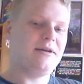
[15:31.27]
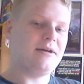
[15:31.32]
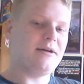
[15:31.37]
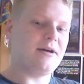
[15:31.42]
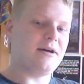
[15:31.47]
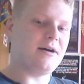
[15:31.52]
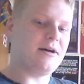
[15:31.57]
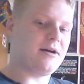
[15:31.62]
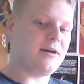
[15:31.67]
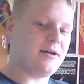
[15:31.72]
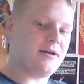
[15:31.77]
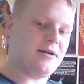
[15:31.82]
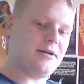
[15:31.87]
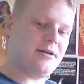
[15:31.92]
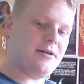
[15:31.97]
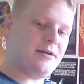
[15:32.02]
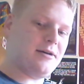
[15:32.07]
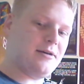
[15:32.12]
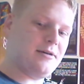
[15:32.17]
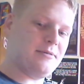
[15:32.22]

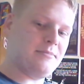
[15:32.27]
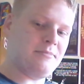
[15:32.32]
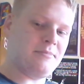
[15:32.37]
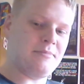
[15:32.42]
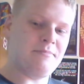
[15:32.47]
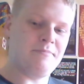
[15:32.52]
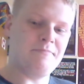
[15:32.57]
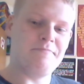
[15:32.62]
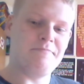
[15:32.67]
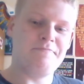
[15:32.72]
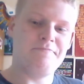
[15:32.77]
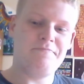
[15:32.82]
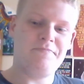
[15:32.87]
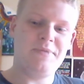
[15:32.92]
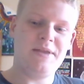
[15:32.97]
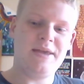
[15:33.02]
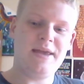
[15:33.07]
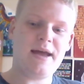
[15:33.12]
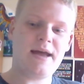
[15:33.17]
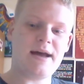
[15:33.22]

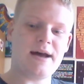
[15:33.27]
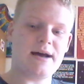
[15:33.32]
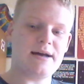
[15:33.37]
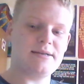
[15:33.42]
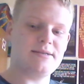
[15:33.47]
yeah.